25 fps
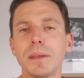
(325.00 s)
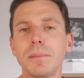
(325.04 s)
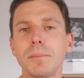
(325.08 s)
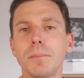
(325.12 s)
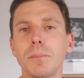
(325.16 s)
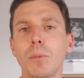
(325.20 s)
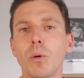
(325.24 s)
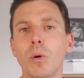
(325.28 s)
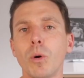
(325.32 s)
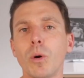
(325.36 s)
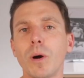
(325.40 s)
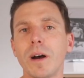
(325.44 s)

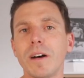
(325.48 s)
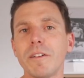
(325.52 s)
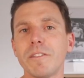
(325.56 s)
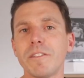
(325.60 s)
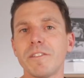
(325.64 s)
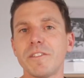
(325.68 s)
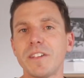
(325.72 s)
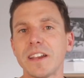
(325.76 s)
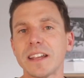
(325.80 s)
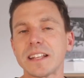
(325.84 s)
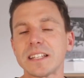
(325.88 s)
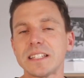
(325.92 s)
more
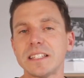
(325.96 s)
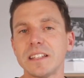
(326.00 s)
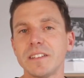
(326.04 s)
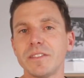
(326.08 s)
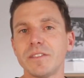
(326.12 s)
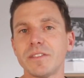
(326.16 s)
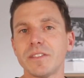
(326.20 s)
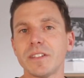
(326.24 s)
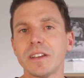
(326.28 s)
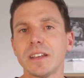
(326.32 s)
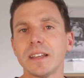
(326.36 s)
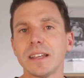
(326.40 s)

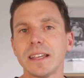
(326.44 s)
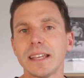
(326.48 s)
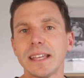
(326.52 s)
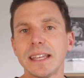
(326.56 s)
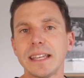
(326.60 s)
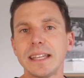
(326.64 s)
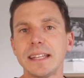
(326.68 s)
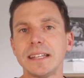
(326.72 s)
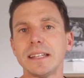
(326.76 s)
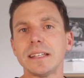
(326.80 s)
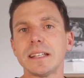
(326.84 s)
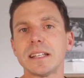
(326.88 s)
effective
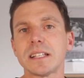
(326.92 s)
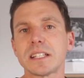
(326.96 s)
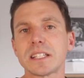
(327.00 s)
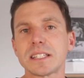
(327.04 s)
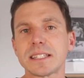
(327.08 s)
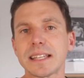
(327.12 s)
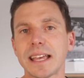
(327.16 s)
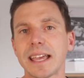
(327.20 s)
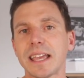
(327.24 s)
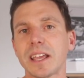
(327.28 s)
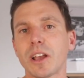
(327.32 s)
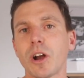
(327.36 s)
in
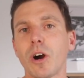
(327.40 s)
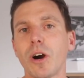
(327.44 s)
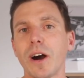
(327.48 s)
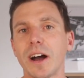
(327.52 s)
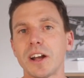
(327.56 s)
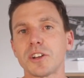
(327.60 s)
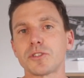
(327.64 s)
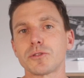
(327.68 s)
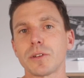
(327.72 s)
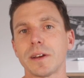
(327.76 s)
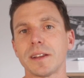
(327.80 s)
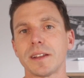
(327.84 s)
staying
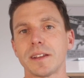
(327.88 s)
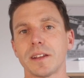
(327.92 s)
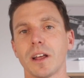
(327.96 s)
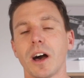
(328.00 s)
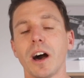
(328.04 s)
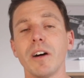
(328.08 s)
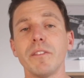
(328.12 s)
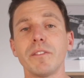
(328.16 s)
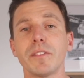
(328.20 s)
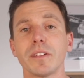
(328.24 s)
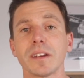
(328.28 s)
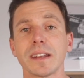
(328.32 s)
hydrated.
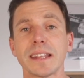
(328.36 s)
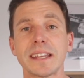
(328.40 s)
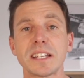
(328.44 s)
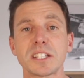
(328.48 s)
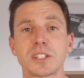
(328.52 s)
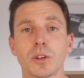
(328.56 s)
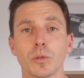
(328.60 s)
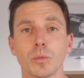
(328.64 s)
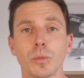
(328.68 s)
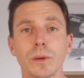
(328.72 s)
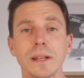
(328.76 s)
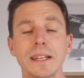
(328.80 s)
I've linked
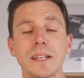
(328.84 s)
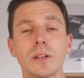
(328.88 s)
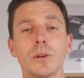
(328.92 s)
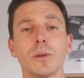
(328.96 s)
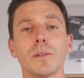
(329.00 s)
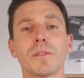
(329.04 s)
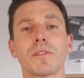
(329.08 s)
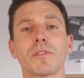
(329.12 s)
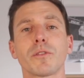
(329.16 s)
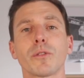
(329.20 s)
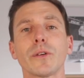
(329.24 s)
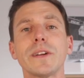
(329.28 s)
a really
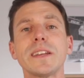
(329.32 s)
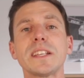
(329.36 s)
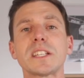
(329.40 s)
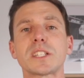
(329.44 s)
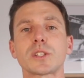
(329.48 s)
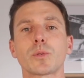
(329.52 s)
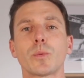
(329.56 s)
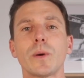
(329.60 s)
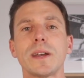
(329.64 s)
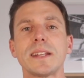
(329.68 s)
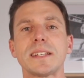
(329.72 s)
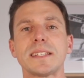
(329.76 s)
good free
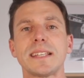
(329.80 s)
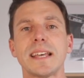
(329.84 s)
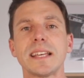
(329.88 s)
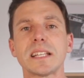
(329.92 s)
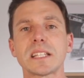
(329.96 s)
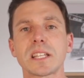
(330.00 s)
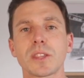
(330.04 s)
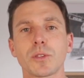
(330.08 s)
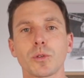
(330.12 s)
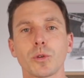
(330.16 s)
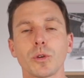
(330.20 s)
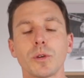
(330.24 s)
sweat
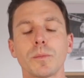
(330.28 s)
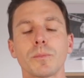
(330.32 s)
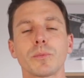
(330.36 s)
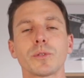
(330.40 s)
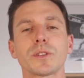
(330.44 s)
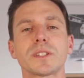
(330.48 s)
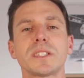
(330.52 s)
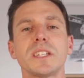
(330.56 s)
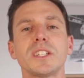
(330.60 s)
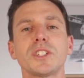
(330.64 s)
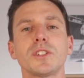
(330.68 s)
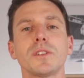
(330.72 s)
test through
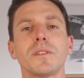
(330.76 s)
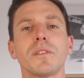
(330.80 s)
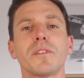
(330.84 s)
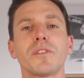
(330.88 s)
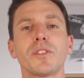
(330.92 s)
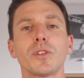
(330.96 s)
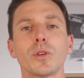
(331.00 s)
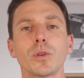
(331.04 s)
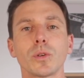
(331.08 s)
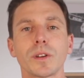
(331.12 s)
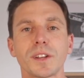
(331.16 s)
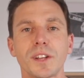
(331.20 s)
Precision
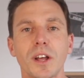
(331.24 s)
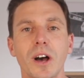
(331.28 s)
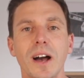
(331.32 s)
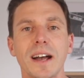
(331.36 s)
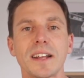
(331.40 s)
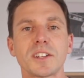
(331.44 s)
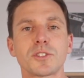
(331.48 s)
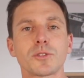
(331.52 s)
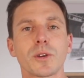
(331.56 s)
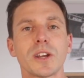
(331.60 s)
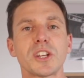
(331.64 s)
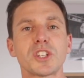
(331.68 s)
Fuel and
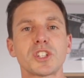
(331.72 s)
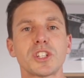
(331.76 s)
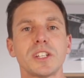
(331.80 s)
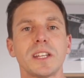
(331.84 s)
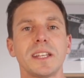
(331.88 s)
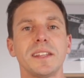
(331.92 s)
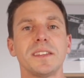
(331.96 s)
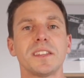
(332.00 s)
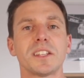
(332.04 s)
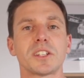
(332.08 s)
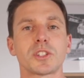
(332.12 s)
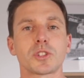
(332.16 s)
Hydration
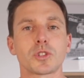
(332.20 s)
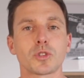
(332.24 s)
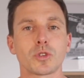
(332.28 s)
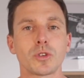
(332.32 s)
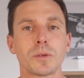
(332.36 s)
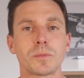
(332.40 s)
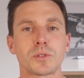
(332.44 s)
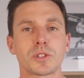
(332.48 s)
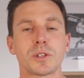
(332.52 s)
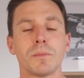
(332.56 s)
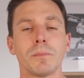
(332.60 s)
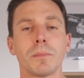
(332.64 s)
in the
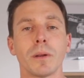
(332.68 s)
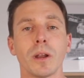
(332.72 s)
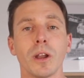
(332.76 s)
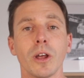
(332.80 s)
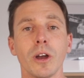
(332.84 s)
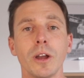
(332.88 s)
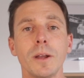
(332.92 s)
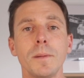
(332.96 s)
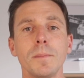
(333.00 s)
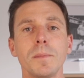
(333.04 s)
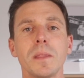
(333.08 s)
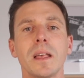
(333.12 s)
description
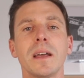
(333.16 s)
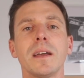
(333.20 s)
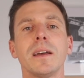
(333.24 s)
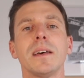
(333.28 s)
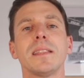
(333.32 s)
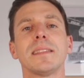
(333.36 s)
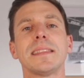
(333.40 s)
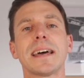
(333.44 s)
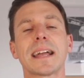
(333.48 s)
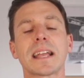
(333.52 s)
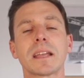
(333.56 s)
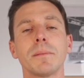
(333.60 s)
below.
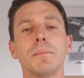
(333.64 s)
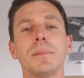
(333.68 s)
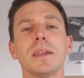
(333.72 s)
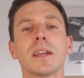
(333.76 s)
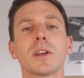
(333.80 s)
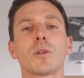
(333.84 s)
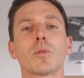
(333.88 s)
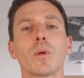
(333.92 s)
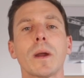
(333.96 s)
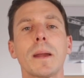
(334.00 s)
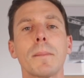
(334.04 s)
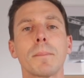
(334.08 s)
That can be a
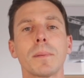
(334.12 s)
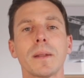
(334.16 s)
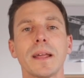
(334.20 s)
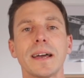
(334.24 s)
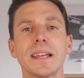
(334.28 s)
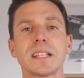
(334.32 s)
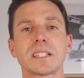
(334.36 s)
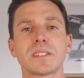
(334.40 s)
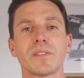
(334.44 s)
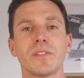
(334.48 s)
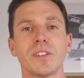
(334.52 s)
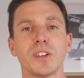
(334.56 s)
great
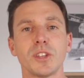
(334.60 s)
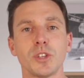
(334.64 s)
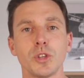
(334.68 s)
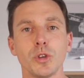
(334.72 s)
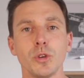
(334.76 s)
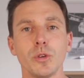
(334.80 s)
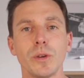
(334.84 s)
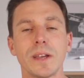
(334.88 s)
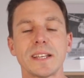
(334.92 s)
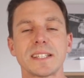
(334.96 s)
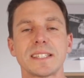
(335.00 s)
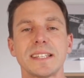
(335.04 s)
place for
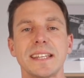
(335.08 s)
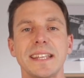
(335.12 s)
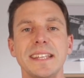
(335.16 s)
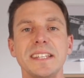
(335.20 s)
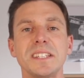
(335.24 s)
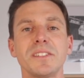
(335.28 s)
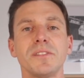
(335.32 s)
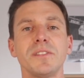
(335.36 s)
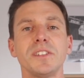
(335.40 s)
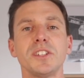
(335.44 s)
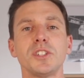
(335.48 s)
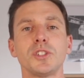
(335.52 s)
you as an
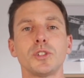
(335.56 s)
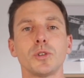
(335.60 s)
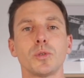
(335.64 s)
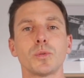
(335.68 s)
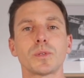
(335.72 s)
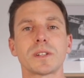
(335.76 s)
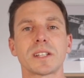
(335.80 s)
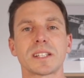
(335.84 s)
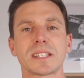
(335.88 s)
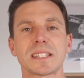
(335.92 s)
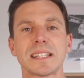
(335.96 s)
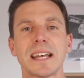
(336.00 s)
individual
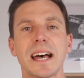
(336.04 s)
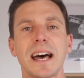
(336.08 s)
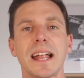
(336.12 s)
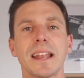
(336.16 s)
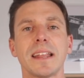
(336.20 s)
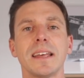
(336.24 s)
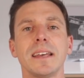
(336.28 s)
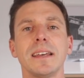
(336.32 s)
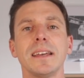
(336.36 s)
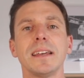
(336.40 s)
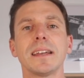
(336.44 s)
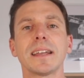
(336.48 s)
to start
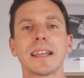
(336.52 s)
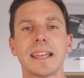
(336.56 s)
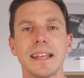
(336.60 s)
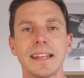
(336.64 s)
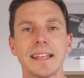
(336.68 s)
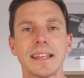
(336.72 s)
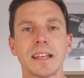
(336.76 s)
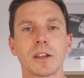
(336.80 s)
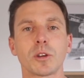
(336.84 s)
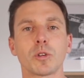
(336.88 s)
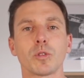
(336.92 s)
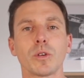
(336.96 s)

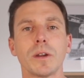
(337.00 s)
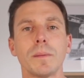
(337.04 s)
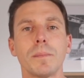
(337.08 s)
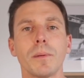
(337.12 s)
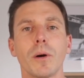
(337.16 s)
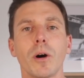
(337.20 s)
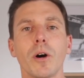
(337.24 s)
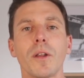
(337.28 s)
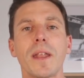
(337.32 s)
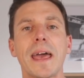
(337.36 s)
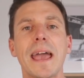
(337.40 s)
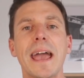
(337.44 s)
getting a grip
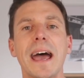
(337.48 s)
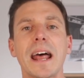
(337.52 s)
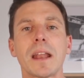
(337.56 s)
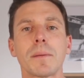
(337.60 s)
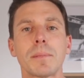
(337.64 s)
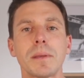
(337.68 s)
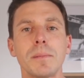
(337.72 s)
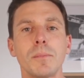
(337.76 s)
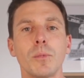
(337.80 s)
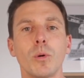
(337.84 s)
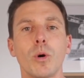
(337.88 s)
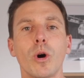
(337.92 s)
on how to
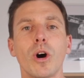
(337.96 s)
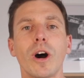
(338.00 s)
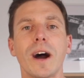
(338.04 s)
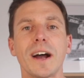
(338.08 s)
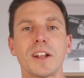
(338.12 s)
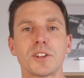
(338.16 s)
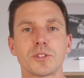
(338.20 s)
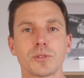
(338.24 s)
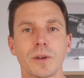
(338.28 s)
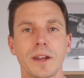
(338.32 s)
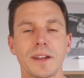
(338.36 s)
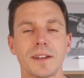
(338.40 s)
be more
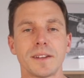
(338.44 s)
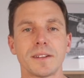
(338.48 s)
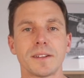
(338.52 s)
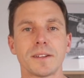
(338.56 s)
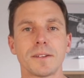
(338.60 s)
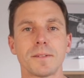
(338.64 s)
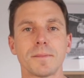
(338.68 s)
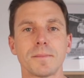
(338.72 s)
hydrated.